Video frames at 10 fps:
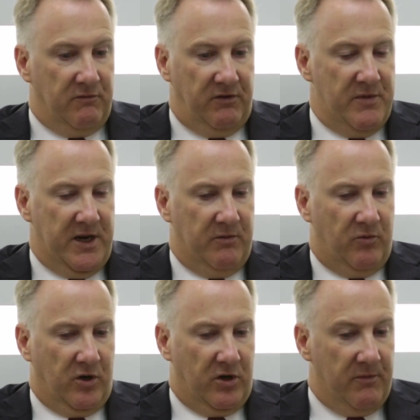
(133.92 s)
We've made it
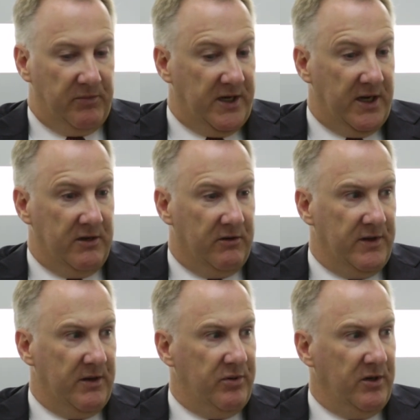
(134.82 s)
more complicated over
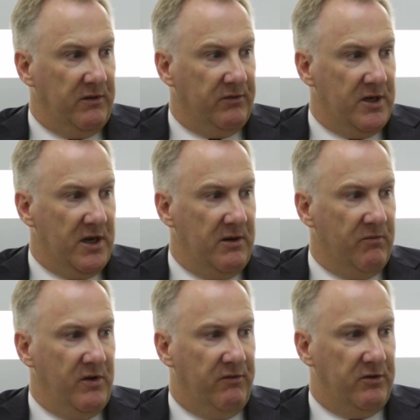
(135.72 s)
that period of
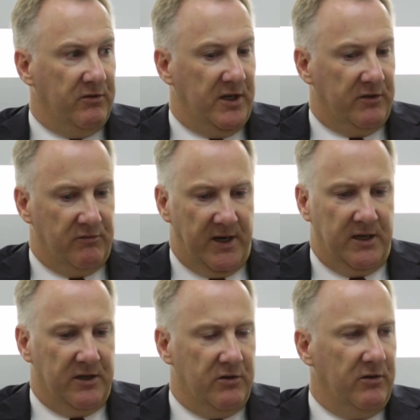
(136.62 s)
time. We've addressed
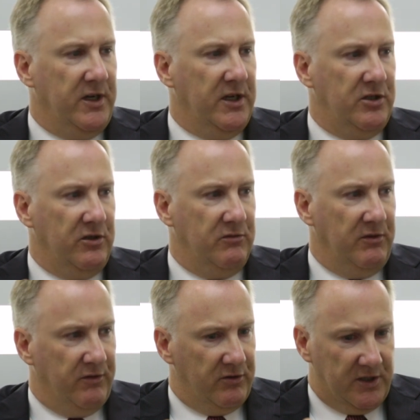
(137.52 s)
regulatory issues.
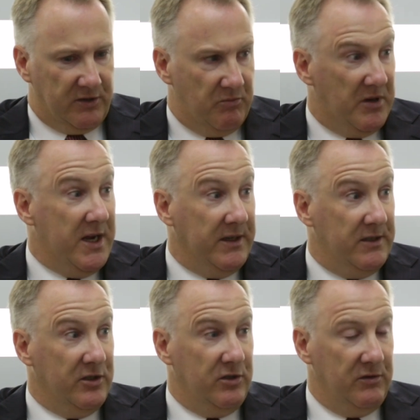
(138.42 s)
We've addressed
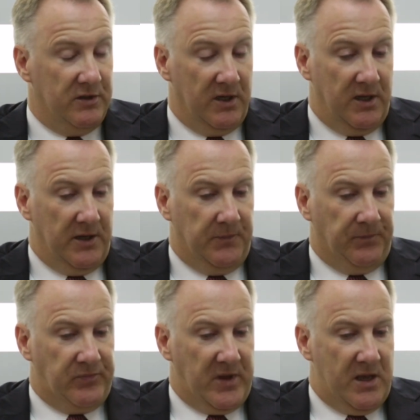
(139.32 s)
compliance issues.
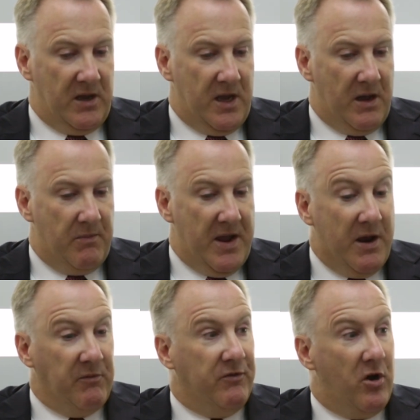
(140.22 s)

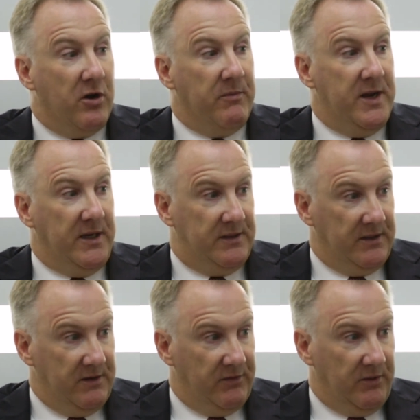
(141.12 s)
And we've automated
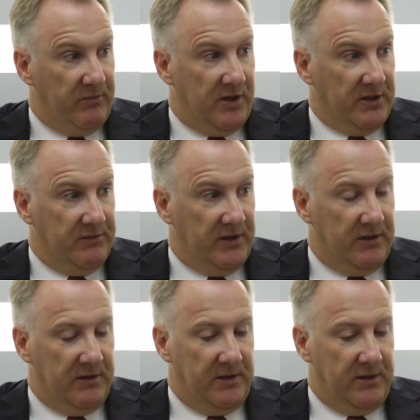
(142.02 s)
significant parts of it.